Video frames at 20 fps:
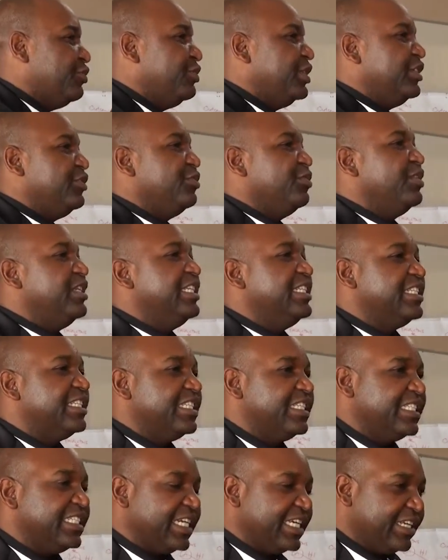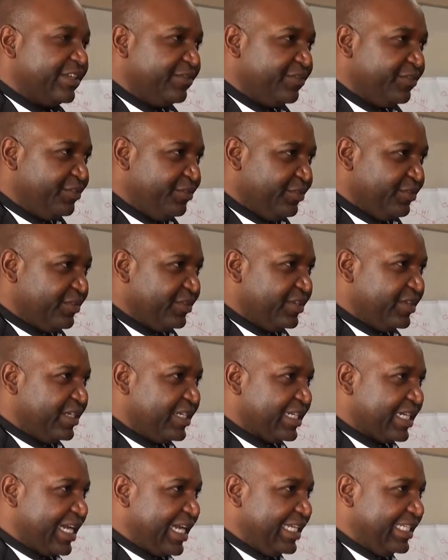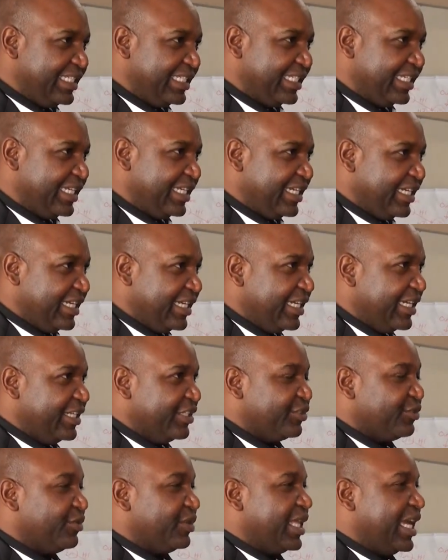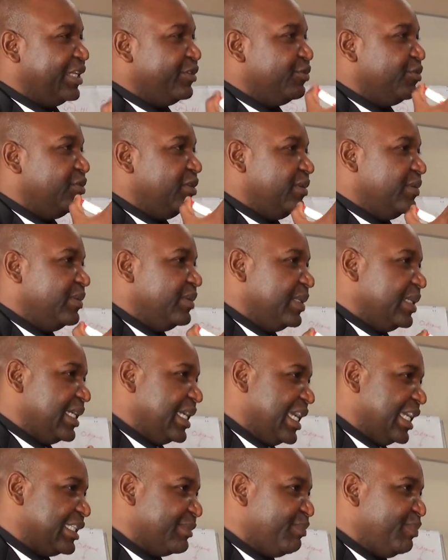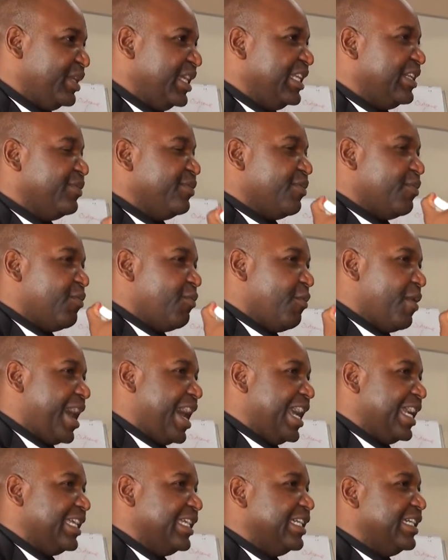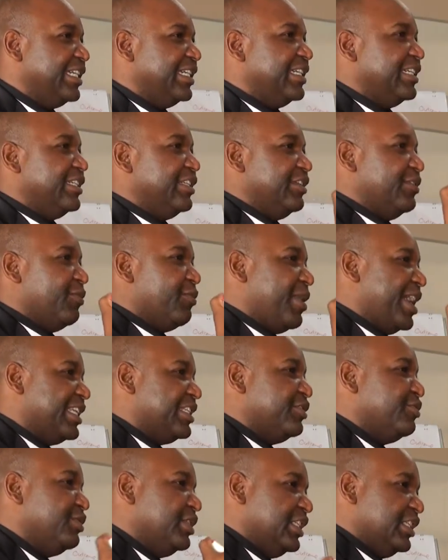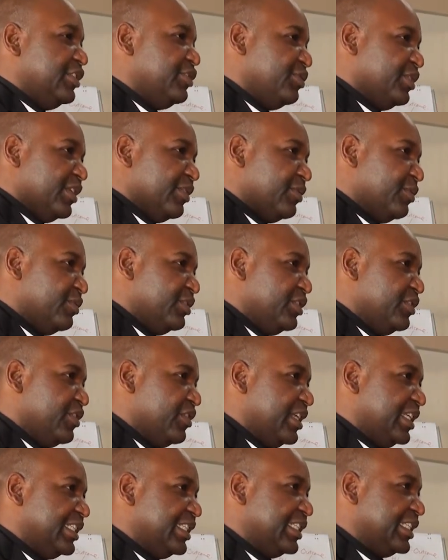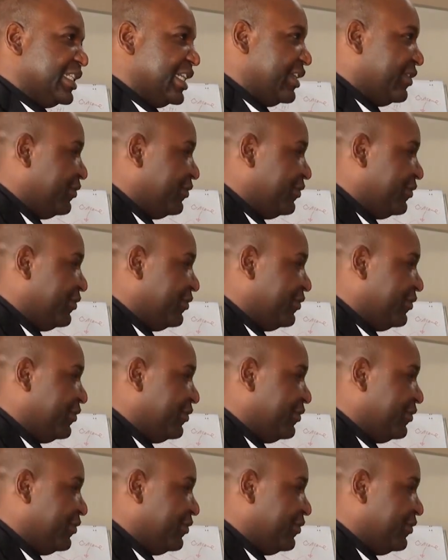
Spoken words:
do we do literature review, right? So that will explain what you need to include in your literature